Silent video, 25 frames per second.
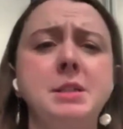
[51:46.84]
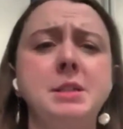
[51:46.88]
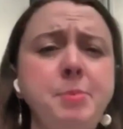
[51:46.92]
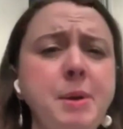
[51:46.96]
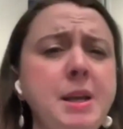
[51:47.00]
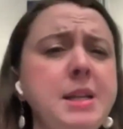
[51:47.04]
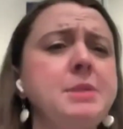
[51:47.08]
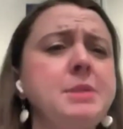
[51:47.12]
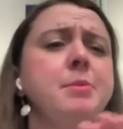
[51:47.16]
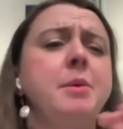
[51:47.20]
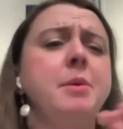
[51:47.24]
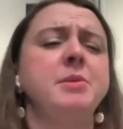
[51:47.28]
in
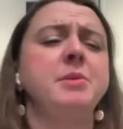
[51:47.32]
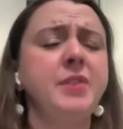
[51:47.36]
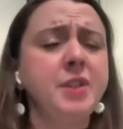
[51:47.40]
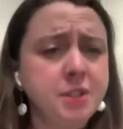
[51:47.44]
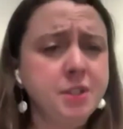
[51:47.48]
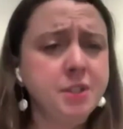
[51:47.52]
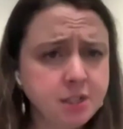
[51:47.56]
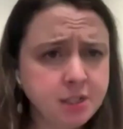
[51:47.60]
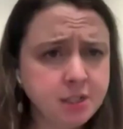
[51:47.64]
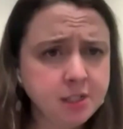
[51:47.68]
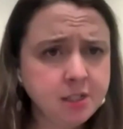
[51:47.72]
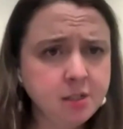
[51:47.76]
this space. Moms
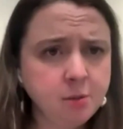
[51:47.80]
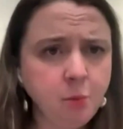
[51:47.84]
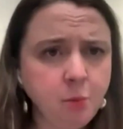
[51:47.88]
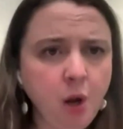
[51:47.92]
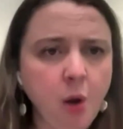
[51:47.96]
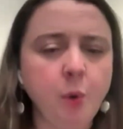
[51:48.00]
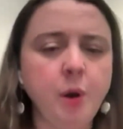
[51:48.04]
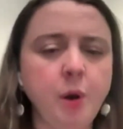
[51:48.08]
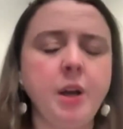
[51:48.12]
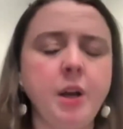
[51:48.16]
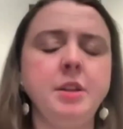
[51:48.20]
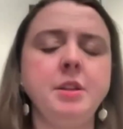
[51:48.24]
First has done
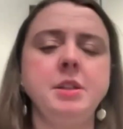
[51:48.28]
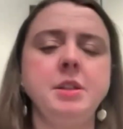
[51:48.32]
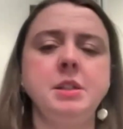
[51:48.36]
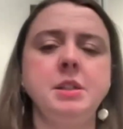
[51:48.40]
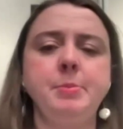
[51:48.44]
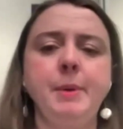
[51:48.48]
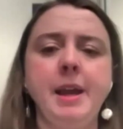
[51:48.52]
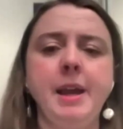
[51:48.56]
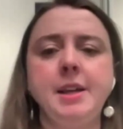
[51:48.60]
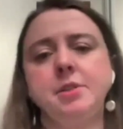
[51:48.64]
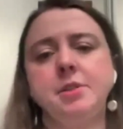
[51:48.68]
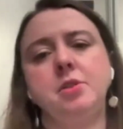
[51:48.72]
some great work in
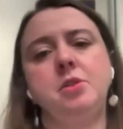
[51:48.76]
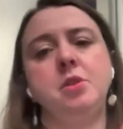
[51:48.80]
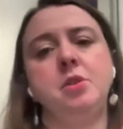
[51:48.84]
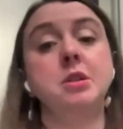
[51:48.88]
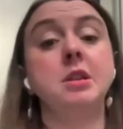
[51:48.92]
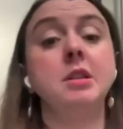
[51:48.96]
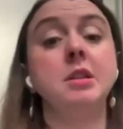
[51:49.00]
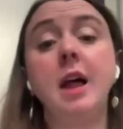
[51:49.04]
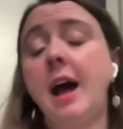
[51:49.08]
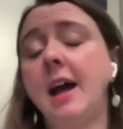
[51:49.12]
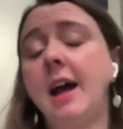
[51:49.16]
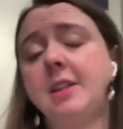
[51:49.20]
this space.
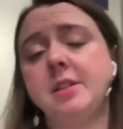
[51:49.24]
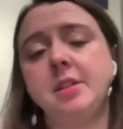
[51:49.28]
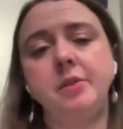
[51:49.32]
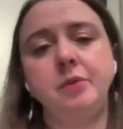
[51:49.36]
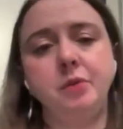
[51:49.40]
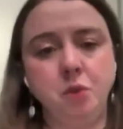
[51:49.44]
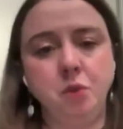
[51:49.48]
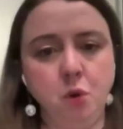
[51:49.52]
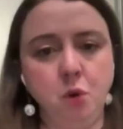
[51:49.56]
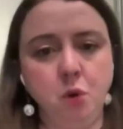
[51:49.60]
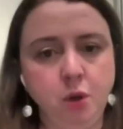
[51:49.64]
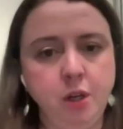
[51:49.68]
There's
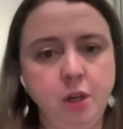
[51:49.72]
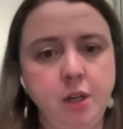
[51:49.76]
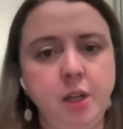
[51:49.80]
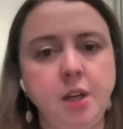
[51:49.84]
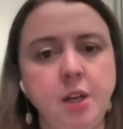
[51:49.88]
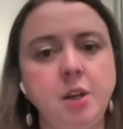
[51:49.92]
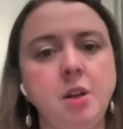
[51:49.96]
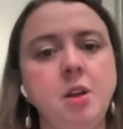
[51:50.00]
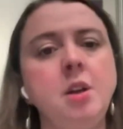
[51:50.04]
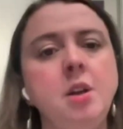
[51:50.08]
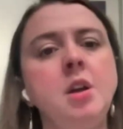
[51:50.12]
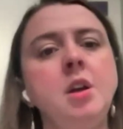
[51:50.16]
lots of
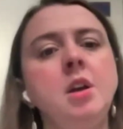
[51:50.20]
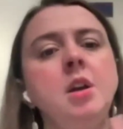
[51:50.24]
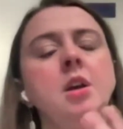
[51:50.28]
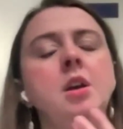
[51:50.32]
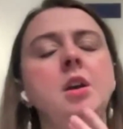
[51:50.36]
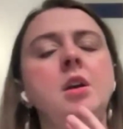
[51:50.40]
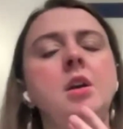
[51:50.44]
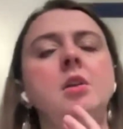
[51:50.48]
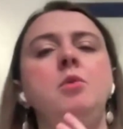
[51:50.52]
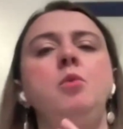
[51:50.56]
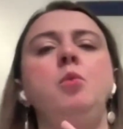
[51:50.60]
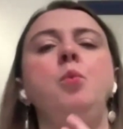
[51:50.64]
good
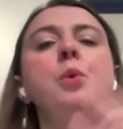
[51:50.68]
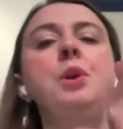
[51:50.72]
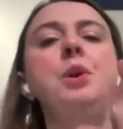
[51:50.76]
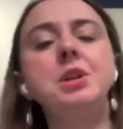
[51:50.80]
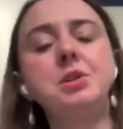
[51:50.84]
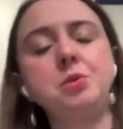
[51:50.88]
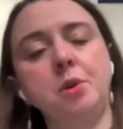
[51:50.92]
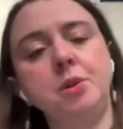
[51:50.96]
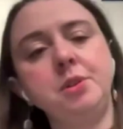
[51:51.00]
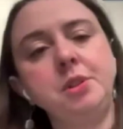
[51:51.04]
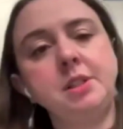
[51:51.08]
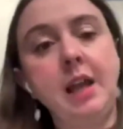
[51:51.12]

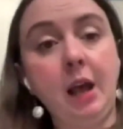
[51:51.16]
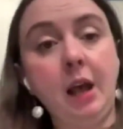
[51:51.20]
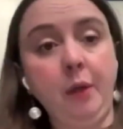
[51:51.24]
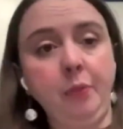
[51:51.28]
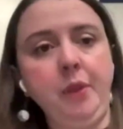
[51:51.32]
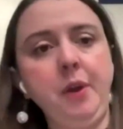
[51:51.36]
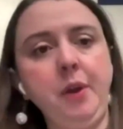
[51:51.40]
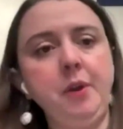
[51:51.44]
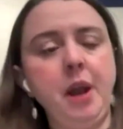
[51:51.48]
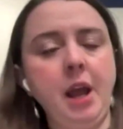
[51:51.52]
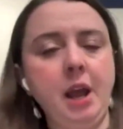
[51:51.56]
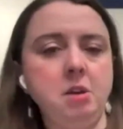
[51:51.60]
resources
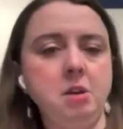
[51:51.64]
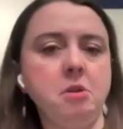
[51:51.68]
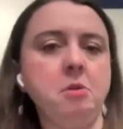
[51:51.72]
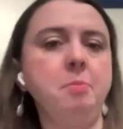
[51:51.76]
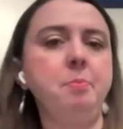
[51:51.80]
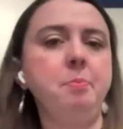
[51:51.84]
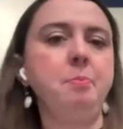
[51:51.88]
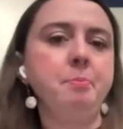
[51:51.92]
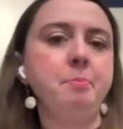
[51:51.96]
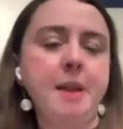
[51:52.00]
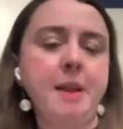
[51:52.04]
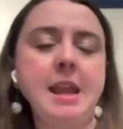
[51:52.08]
out there to
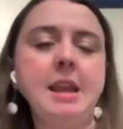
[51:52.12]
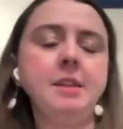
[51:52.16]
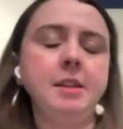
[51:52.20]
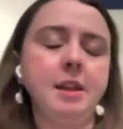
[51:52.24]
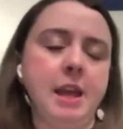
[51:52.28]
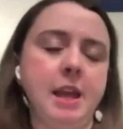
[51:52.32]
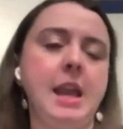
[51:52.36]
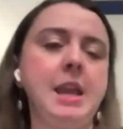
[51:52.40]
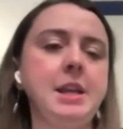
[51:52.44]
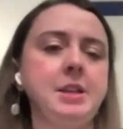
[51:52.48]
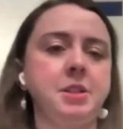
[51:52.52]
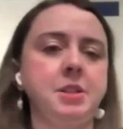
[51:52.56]
help
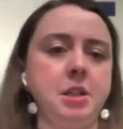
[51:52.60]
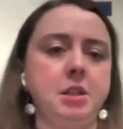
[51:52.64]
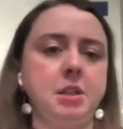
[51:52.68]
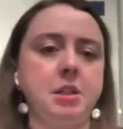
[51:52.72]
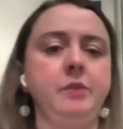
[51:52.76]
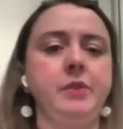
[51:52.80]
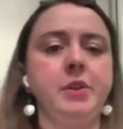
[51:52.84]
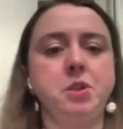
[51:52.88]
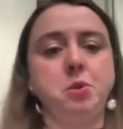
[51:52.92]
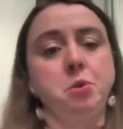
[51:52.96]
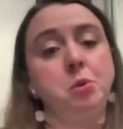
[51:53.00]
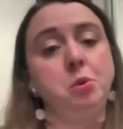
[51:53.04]
make the case to
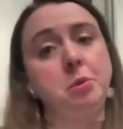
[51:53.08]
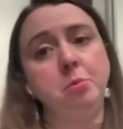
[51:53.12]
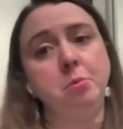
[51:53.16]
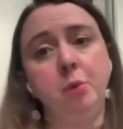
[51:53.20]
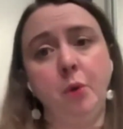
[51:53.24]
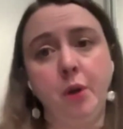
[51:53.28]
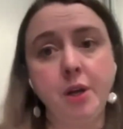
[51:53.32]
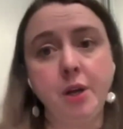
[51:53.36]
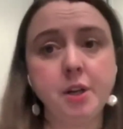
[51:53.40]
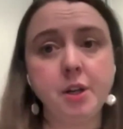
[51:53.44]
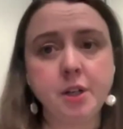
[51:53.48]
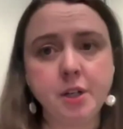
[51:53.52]
individual
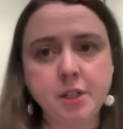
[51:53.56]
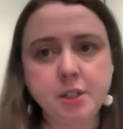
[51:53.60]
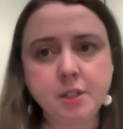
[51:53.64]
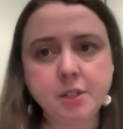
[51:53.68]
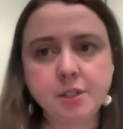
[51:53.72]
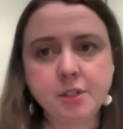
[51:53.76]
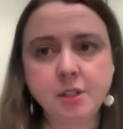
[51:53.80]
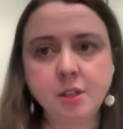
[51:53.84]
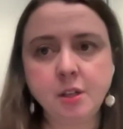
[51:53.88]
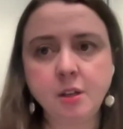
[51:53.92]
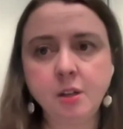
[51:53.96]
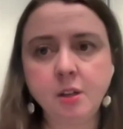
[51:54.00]

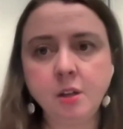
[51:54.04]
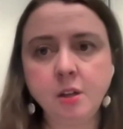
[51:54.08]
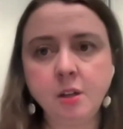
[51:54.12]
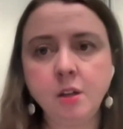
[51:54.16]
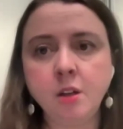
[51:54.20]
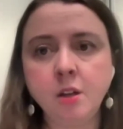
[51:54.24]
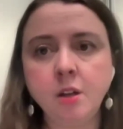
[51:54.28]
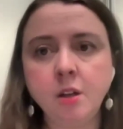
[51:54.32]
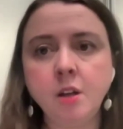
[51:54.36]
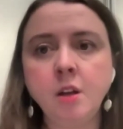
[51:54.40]
employers